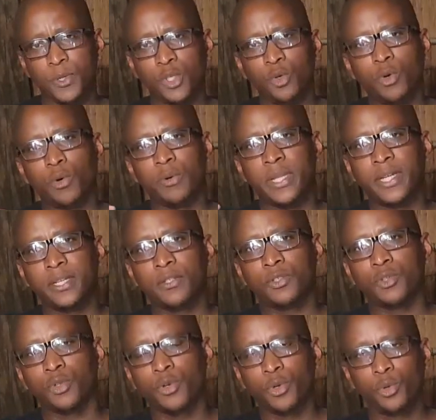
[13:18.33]
you'll let it
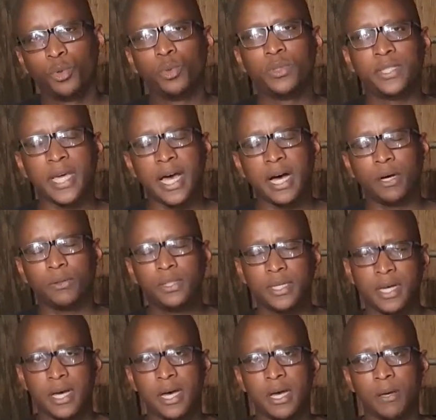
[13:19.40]
to cool down
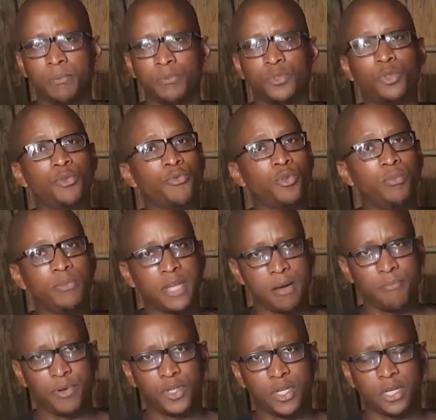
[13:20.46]
to room
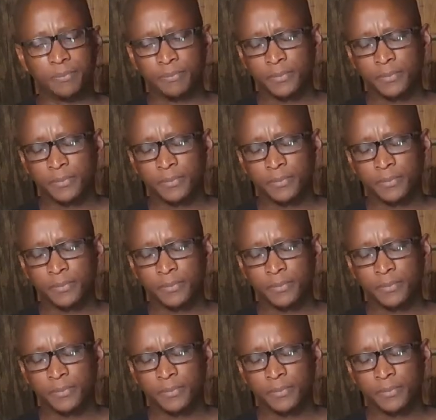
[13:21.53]
temperature.